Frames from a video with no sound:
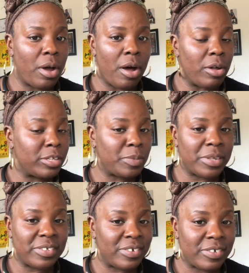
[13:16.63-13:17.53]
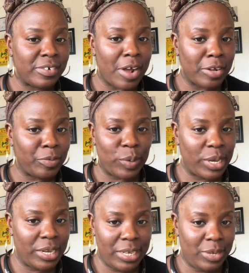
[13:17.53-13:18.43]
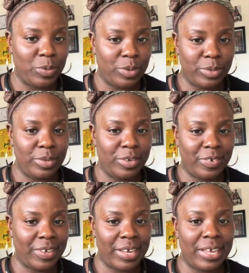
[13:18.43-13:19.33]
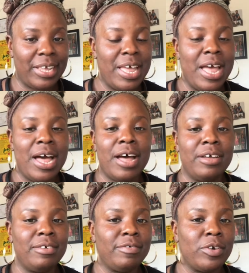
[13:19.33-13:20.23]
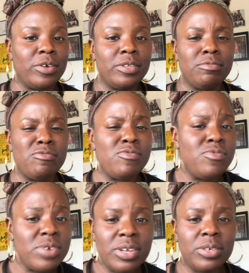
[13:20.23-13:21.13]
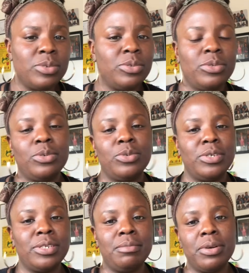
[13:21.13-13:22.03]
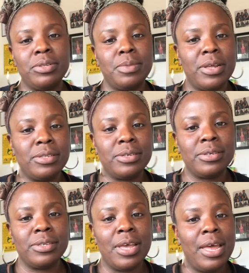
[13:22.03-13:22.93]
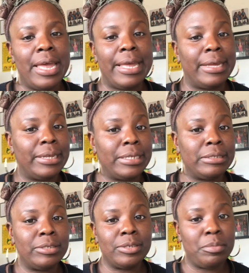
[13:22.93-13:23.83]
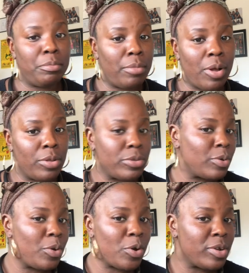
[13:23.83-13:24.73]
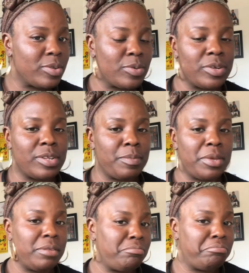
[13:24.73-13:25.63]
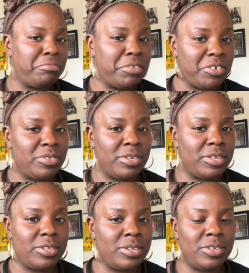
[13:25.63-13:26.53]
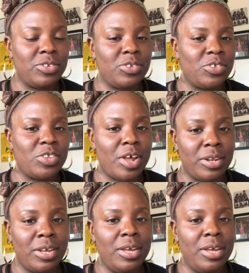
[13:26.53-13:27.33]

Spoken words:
all sponsors are not created equal. Okay, I've heard some really cool stories about sponsors and some also horror stories. I mean, it's just not